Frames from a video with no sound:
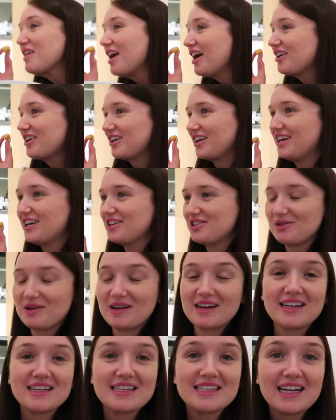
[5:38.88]
Can I just
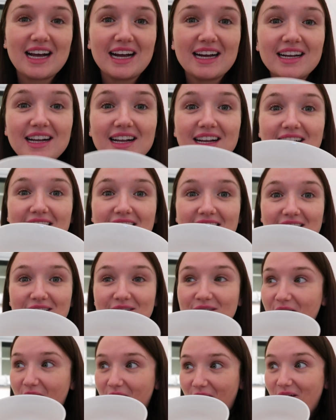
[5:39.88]
quickly
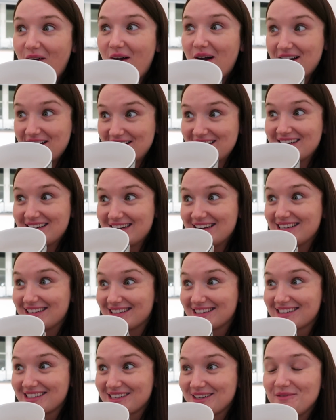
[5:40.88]

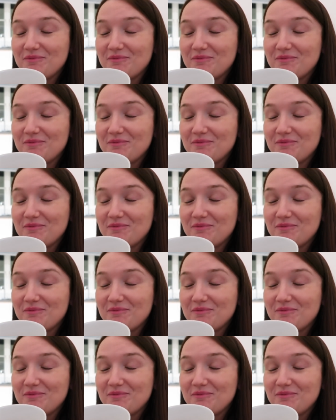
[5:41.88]
say,